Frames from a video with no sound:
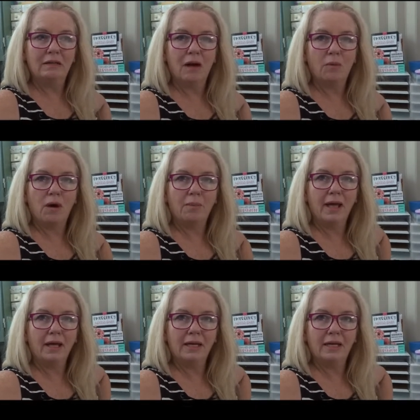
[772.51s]
a while
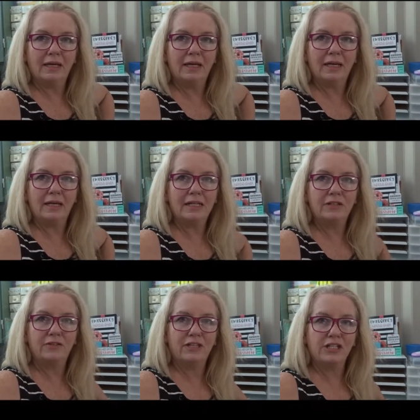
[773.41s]
back, and I need
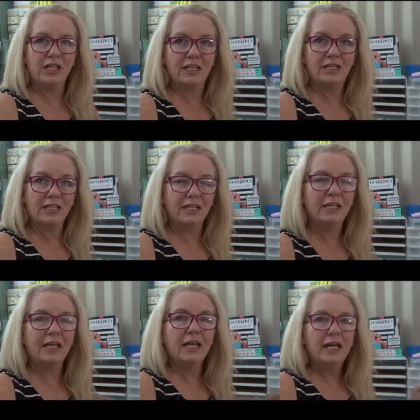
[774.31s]
to finish editing it.
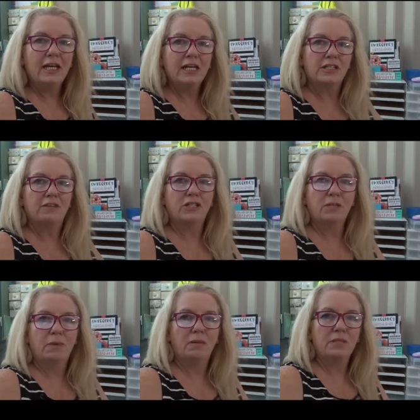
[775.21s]
So I've
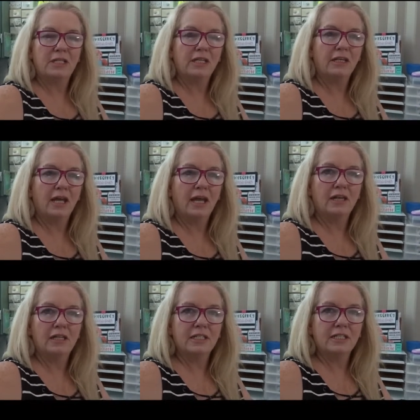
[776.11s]
just popped in, and
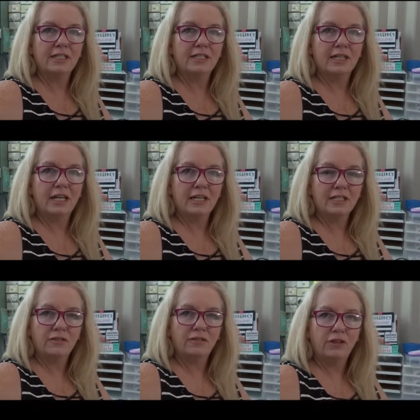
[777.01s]
I just need to
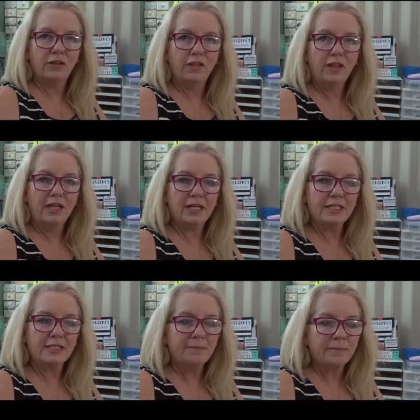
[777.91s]
collect a few
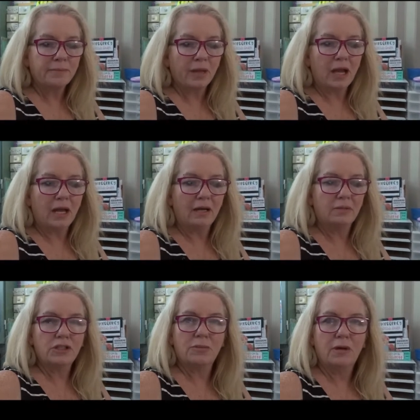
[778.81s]
things.
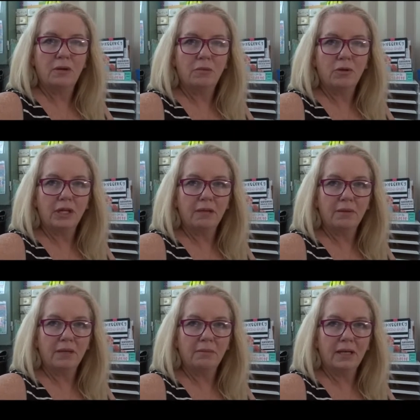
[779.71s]
Tomorrow morning,
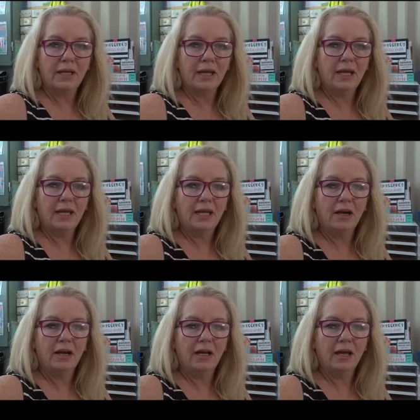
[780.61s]
being Monday,
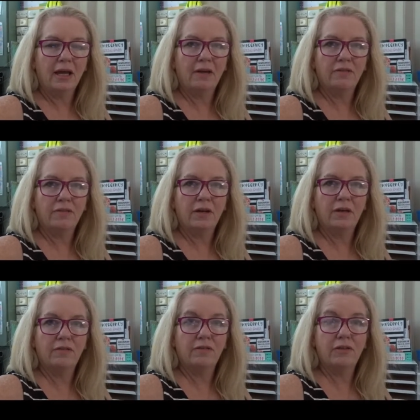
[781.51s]
I have
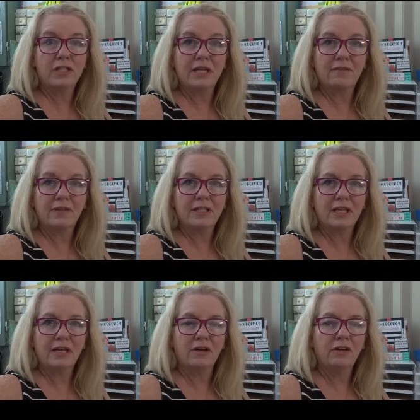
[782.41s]
first half of the
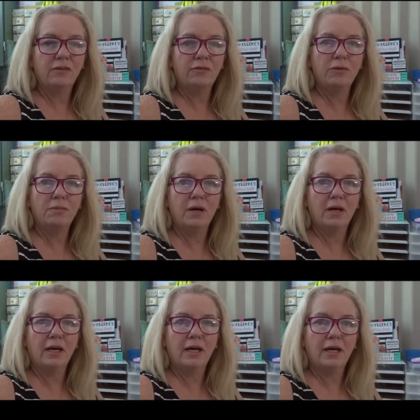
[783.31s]
day off with
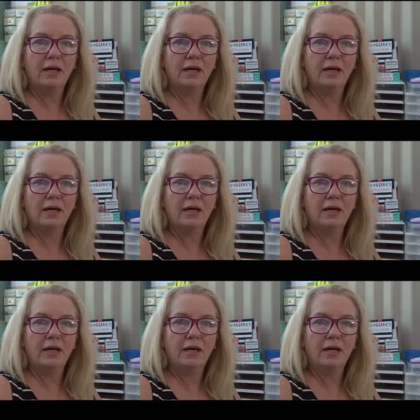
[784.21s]
my